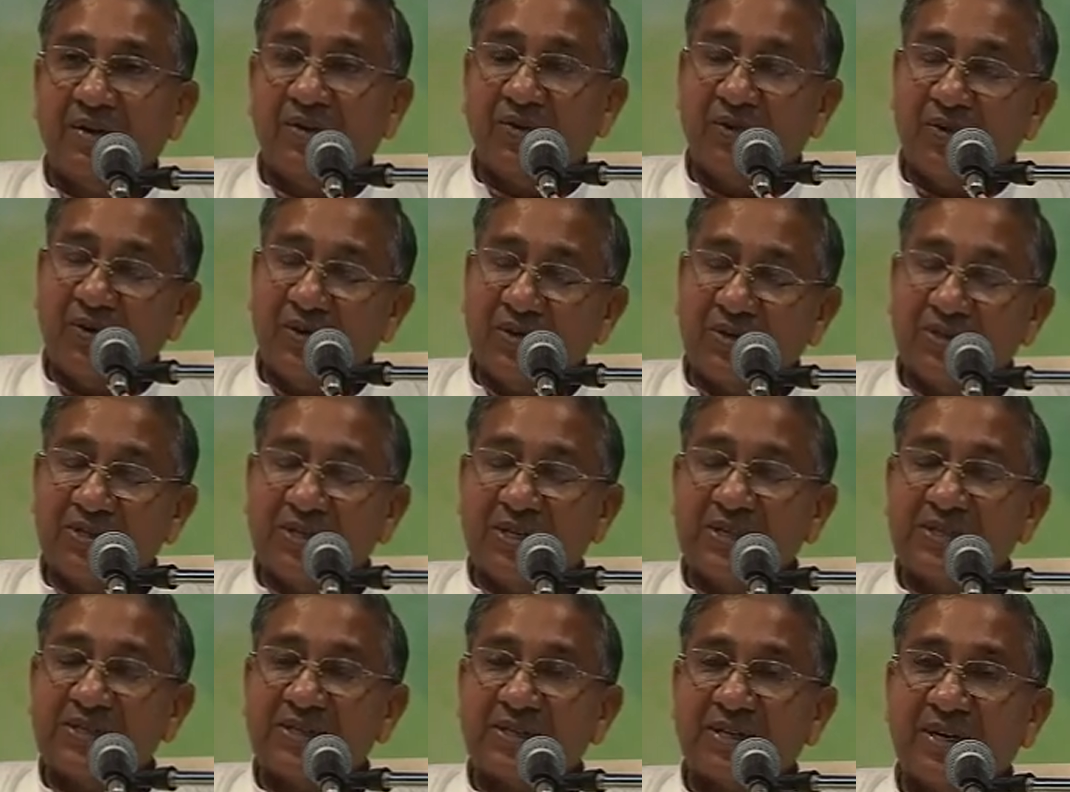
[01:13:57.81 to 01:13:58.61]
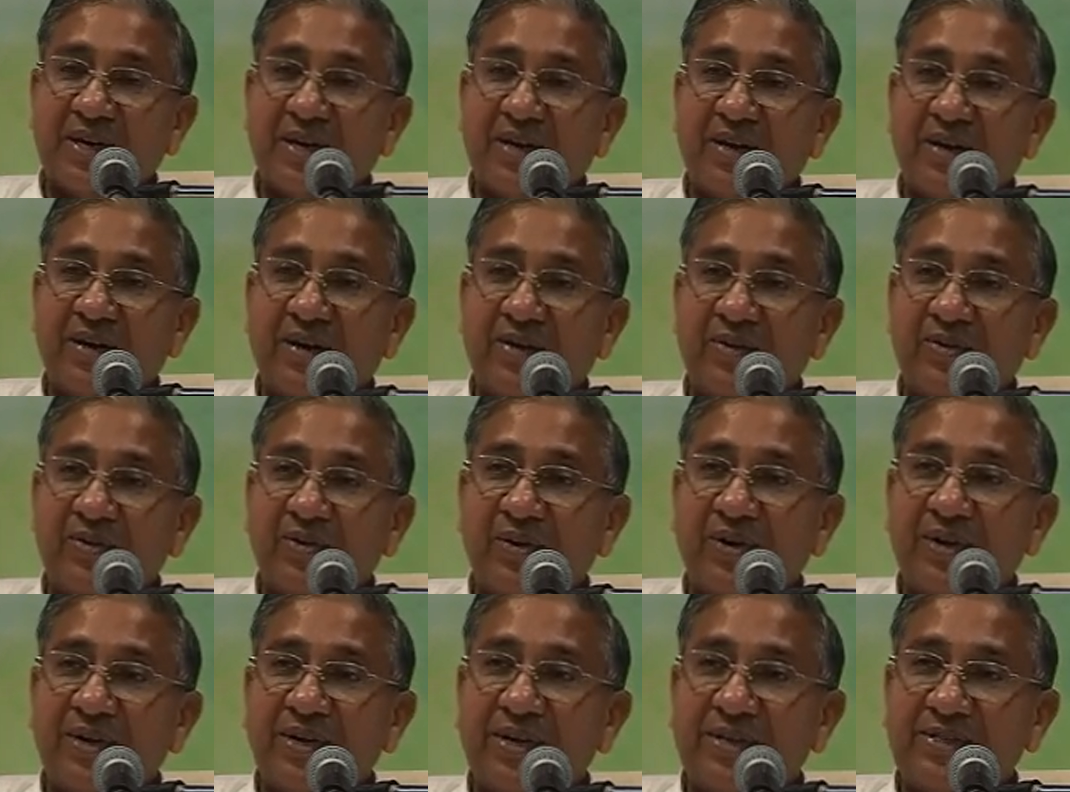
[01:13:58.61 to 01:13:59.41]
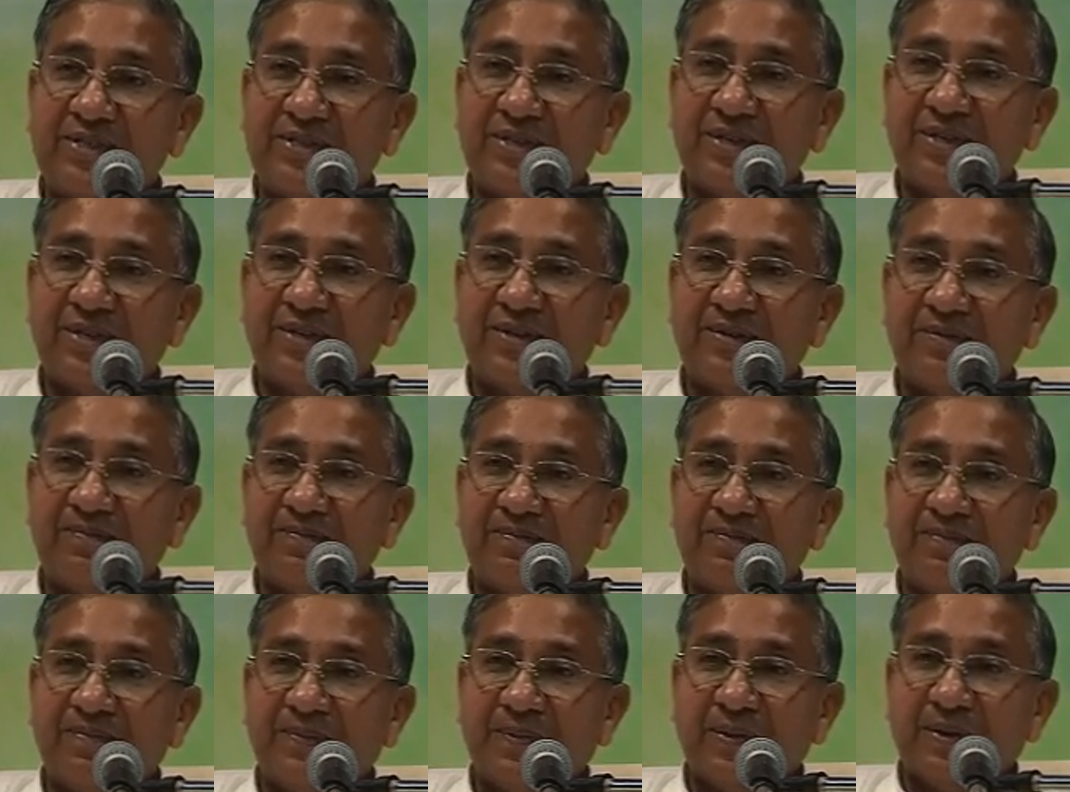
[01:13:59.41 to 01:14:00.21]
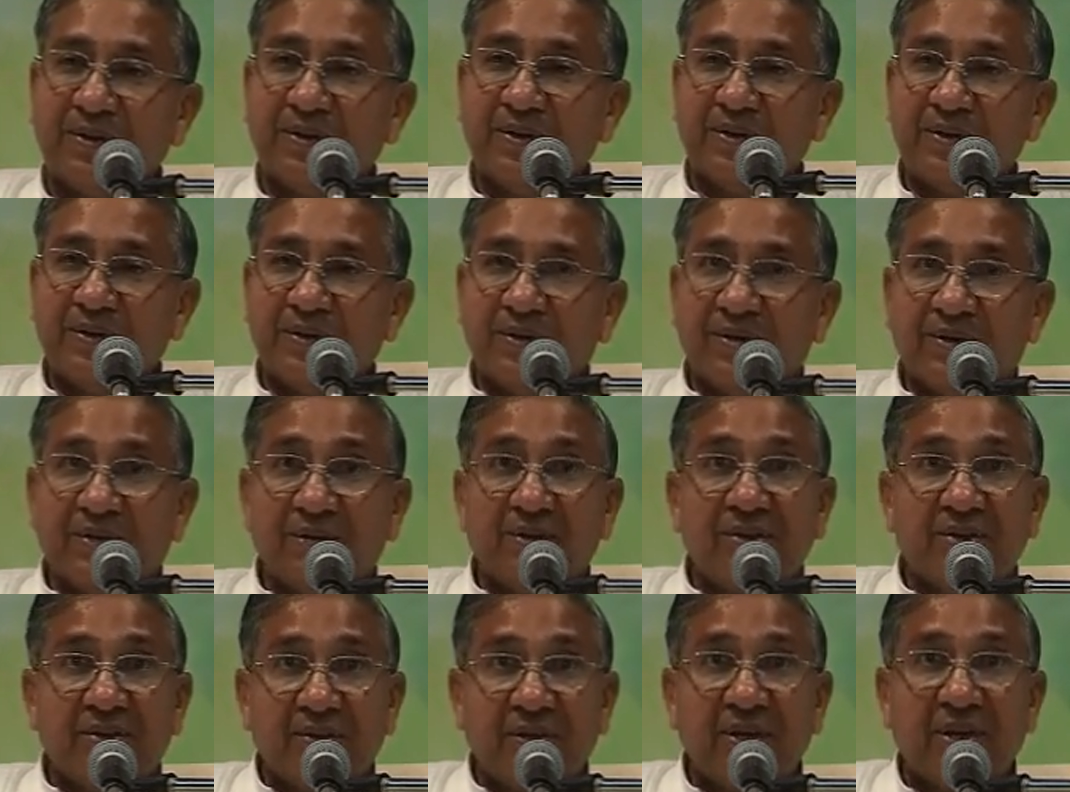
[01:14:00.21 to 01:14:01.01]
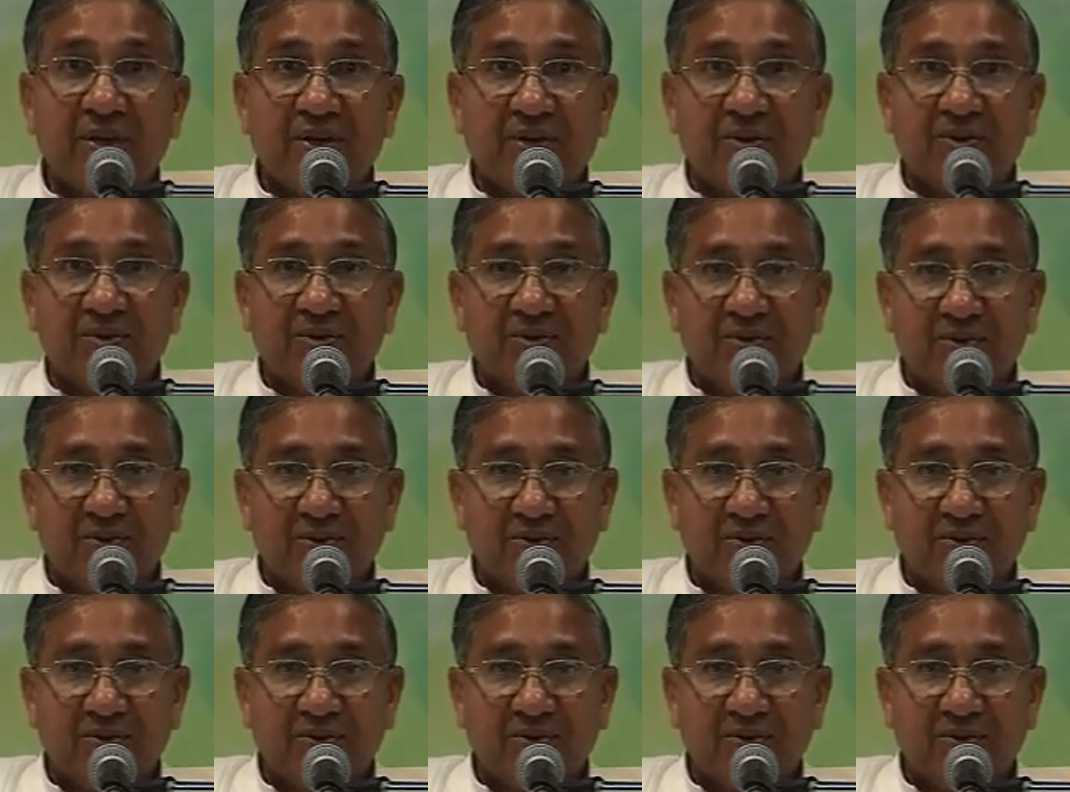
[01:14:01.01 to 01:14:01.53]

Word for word: old sanskar and old nature. Thank you.